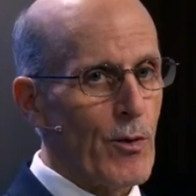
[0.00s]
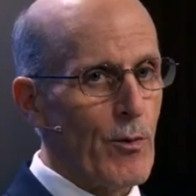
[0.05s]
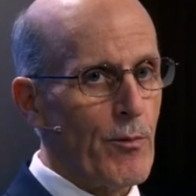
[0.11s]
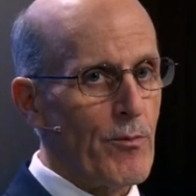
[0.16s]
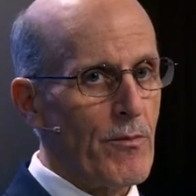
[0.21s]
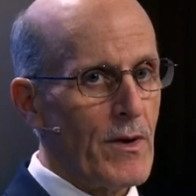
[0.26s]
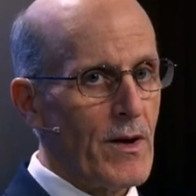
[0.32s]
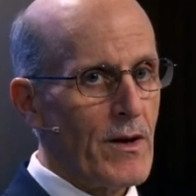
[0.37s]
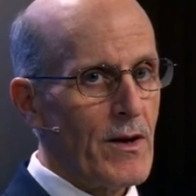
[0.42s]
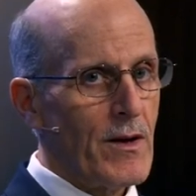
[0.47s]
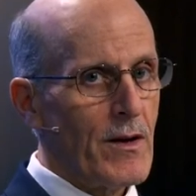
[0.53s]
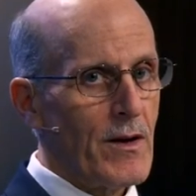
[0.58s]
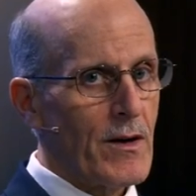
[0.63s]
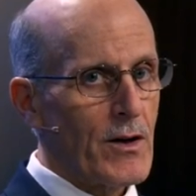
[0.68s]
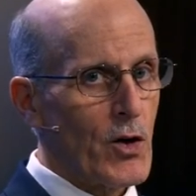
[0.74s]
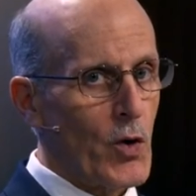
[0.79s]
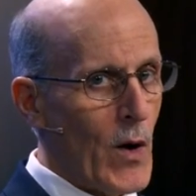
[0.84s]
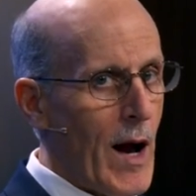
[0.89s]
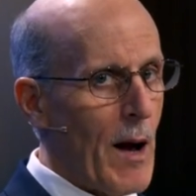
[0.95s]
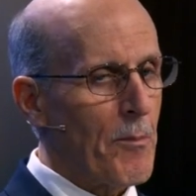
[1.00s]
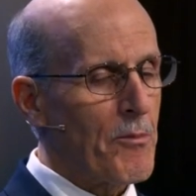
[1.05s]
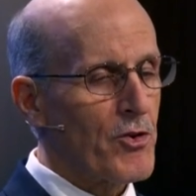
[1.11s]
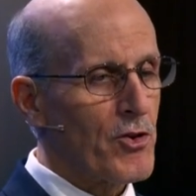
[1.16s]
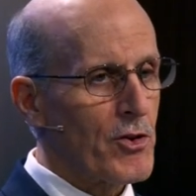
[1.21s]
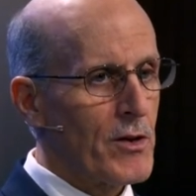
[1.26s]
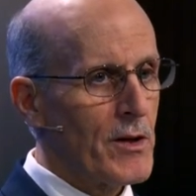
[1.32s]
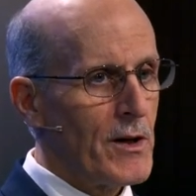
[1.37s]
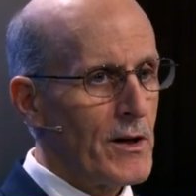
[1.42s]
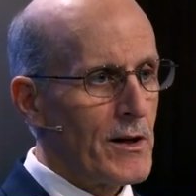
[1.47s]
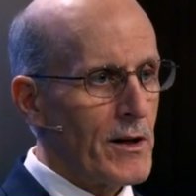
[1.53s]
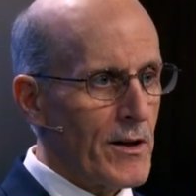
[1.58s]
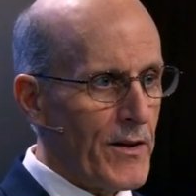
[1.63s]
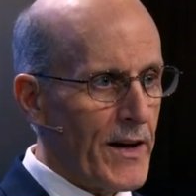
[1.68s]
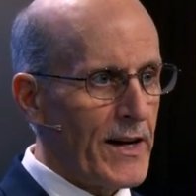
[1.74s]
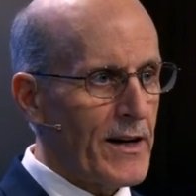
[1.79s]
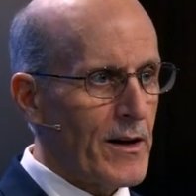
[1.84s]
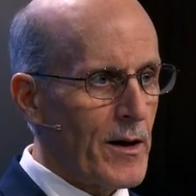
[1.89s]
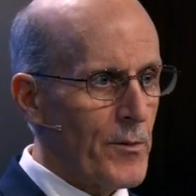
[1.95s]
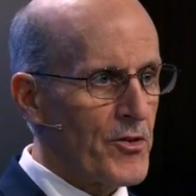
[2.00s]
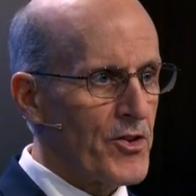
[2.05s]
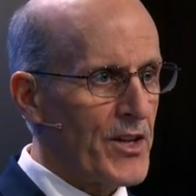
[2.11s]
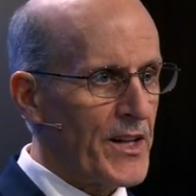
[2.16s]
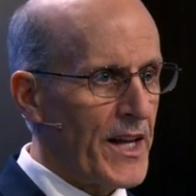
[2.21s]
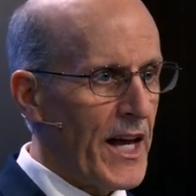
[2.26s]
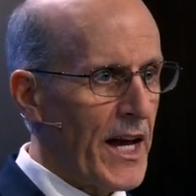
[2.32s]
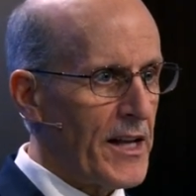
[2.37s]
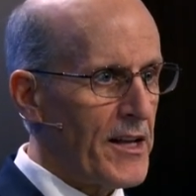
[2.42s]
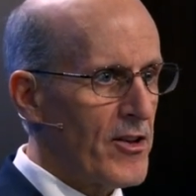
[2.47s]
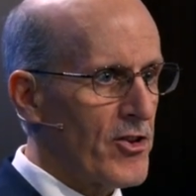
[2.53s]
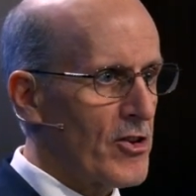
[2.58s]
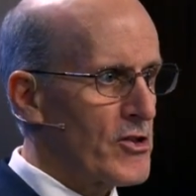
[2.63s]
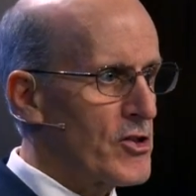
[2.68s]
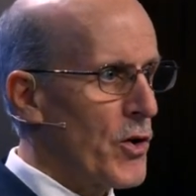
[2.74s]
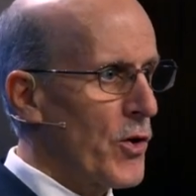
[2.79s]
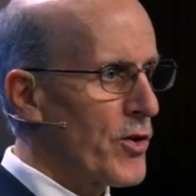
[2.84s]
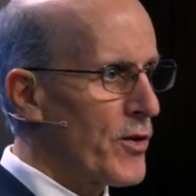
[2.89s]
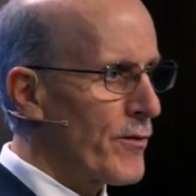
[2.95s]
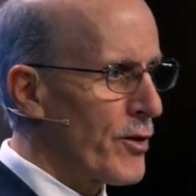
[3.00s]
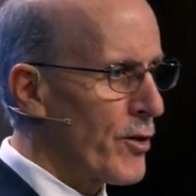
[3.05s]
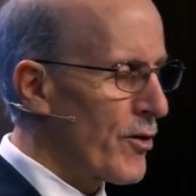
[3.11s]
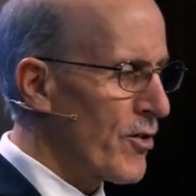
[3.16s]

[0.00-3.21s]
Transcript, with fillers: some crops. That comes in handy. So Joseph